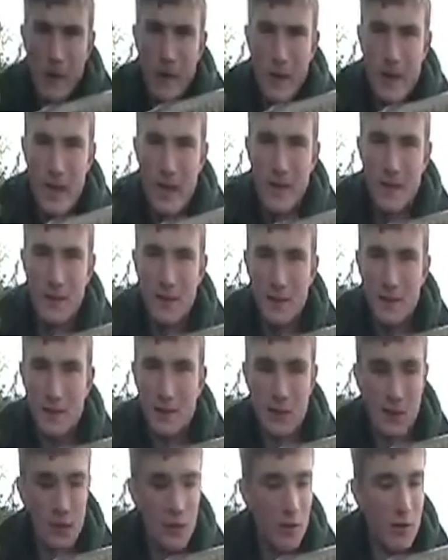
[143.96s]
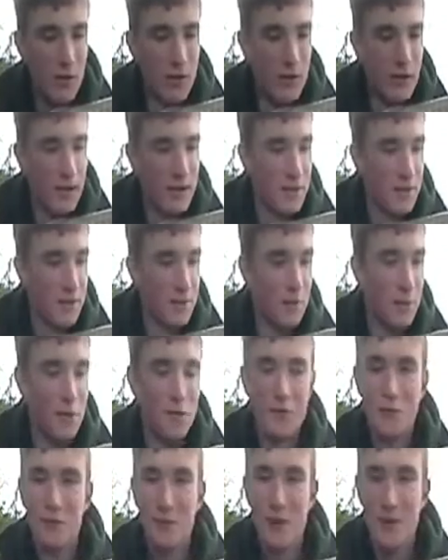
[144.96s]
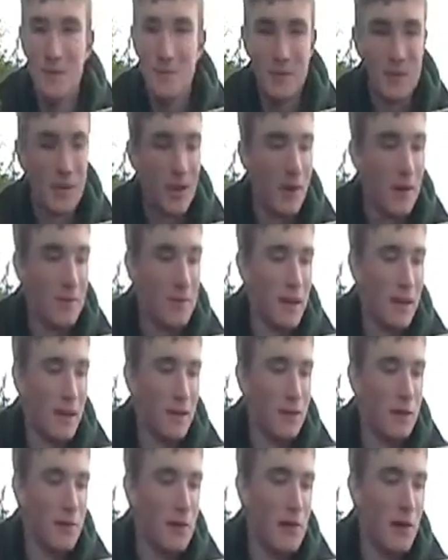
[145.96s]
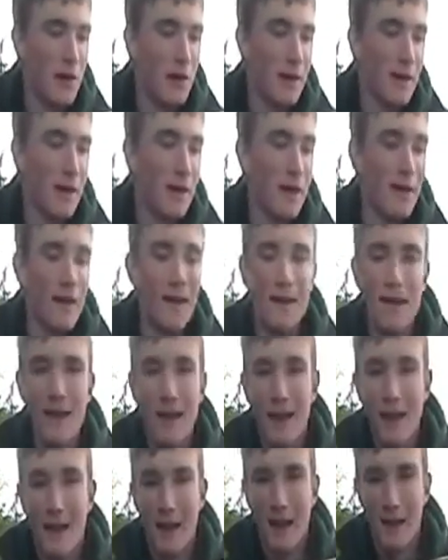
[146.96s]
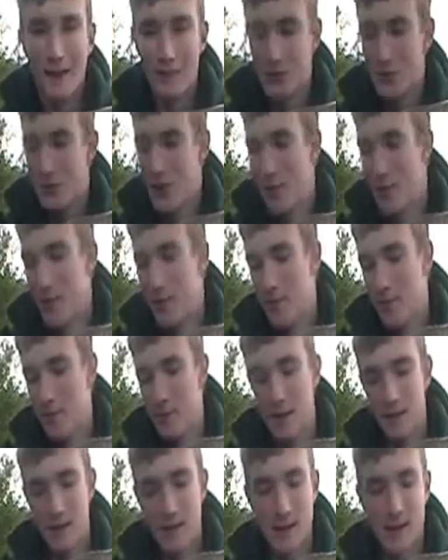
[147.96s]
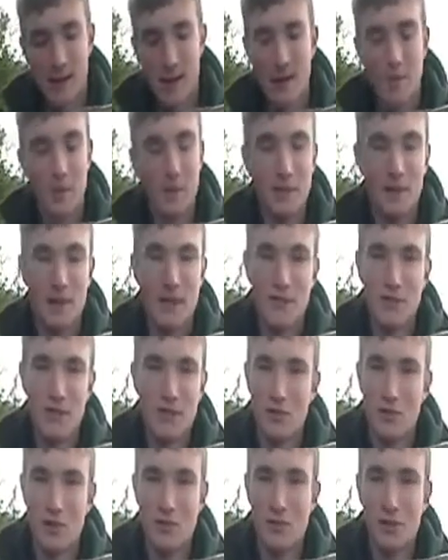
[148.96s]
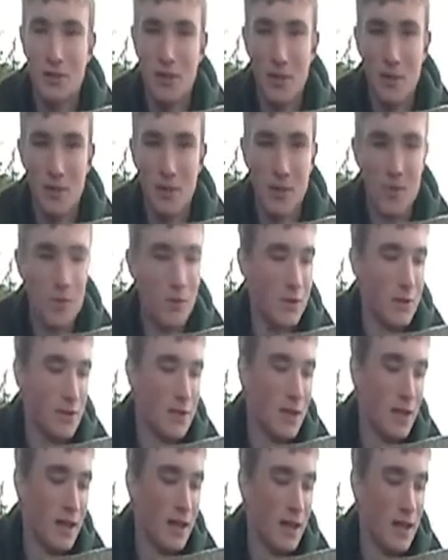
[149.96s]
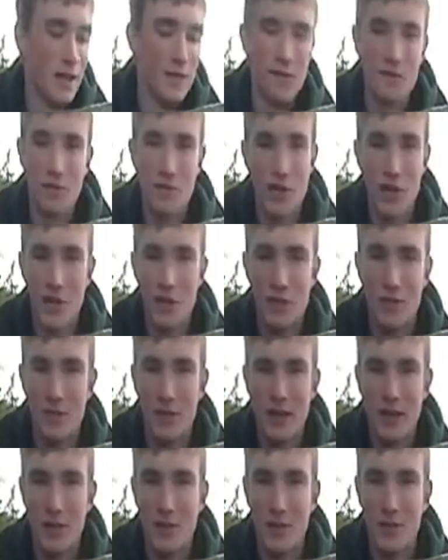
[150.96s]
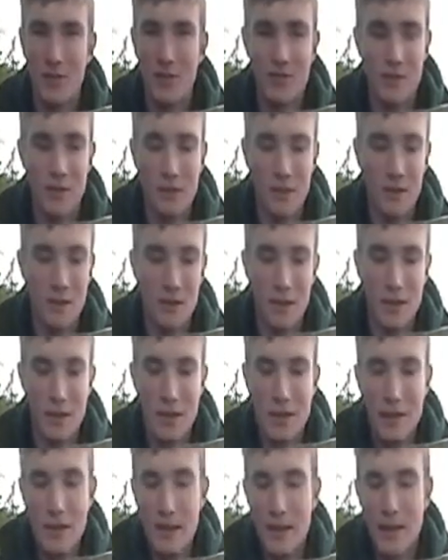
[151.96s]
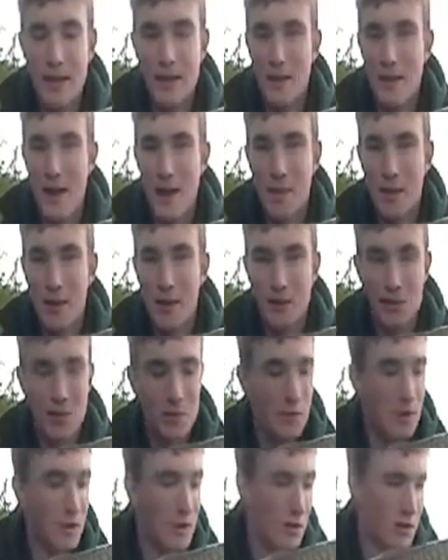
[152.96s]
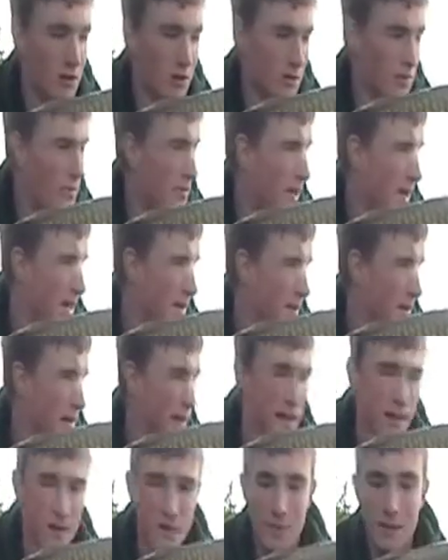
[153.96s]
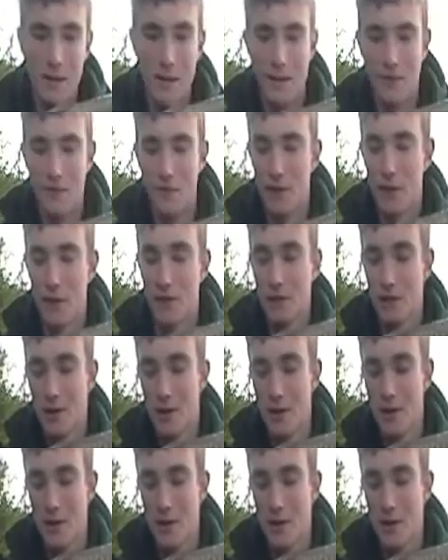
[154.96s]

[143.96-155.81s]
Okay then guys, so no longer as I've moved swims, I'm down a new lock. And straight away I've bagged the carp. I didn't even have time to show you where I was, even show you the rigs or anything, or get the camera out, show me you playing the fish.